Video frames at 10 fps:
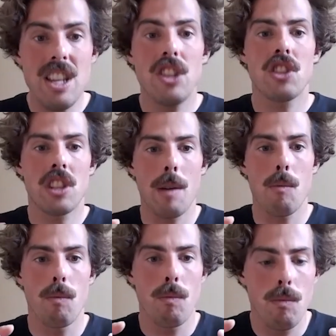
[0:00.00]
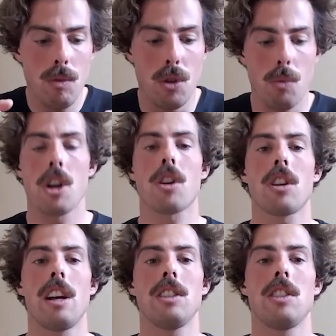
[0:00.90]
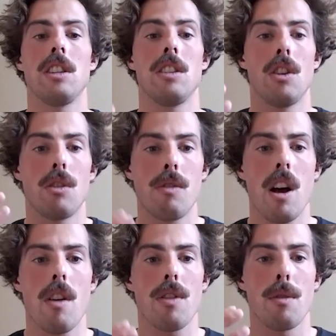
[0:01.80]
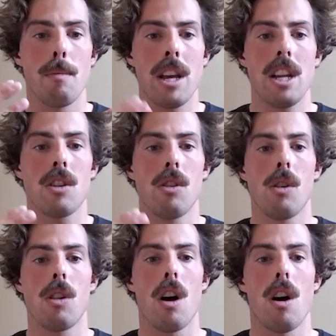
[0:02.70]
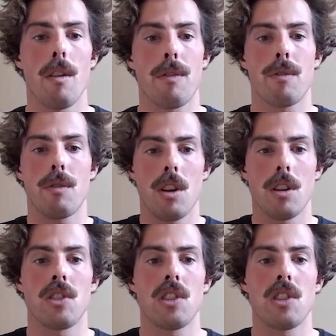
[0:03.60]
Each time, you know, we organize them around the main goal of uh,